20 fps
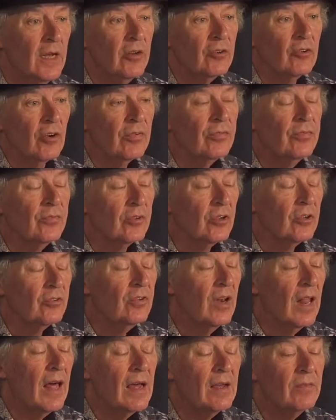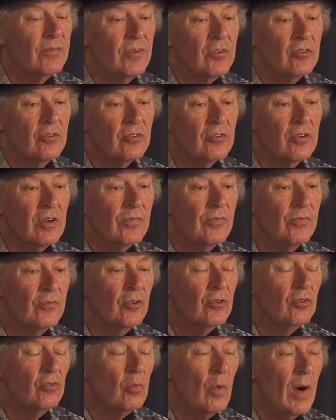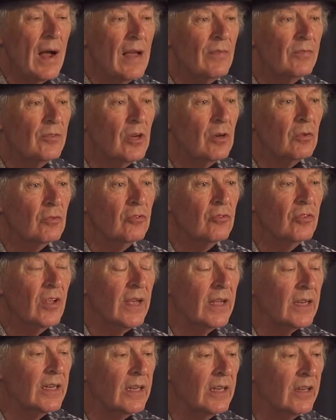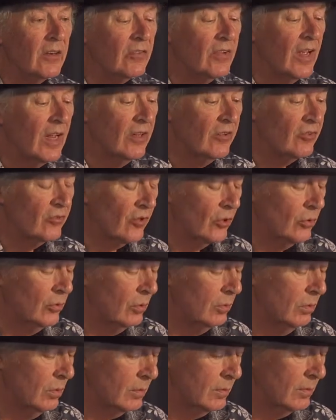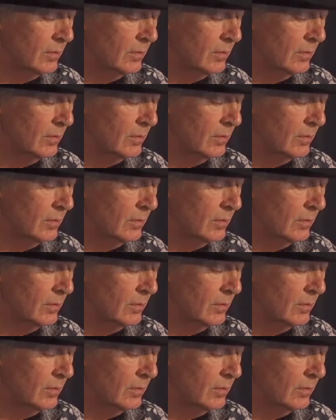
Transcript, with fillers: Drifter's life is a drifter's wife, don't say I didn't tell you so.